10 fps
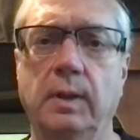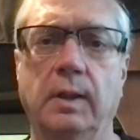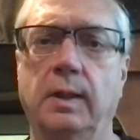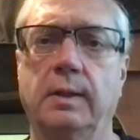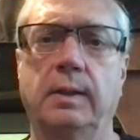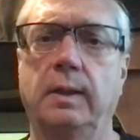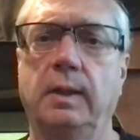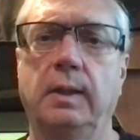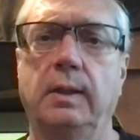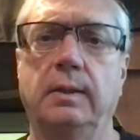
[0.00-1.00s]
Uh,
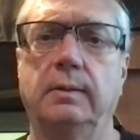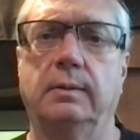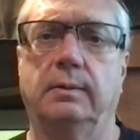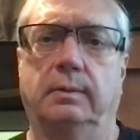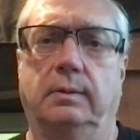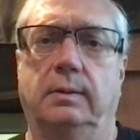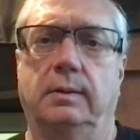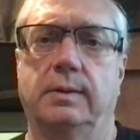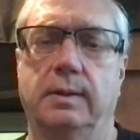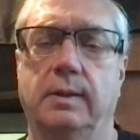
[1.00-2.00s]

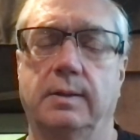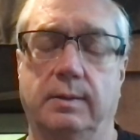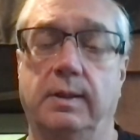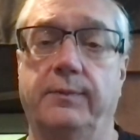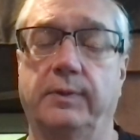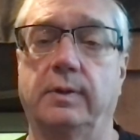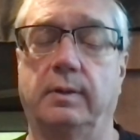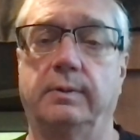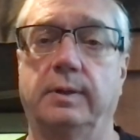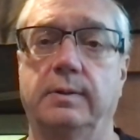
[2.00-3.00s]
it's
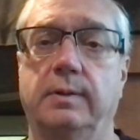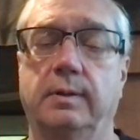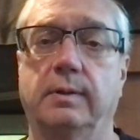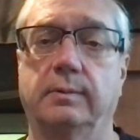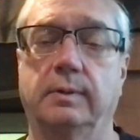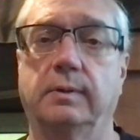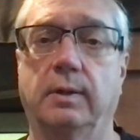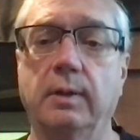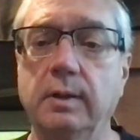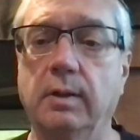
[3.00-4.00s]
difficult. It's the
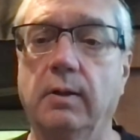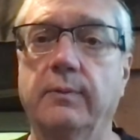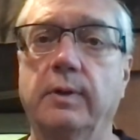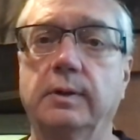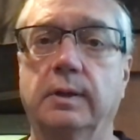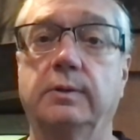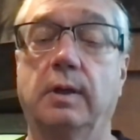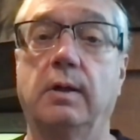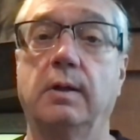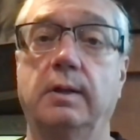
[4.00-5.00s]
learning curve on the
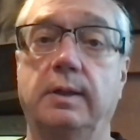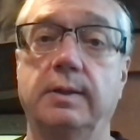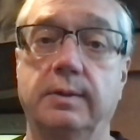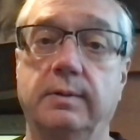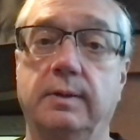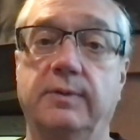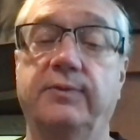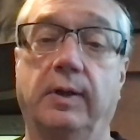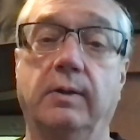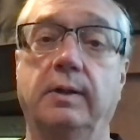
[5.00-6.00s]
guitar is
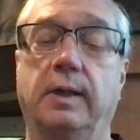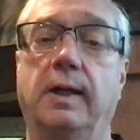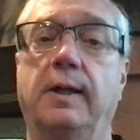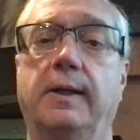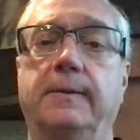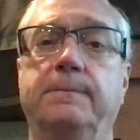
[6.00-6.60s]
fairly high.